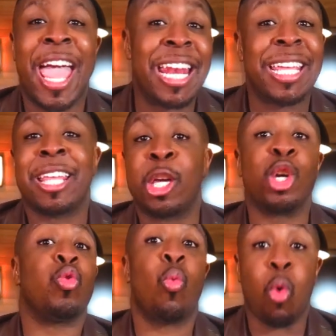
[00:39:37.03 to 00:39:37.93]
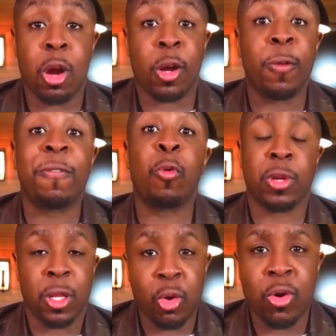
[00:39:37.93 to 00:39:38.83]
any good work
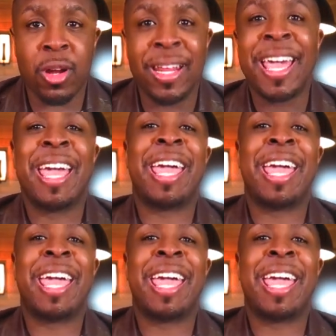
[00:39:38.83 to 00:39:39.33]
for the Lord,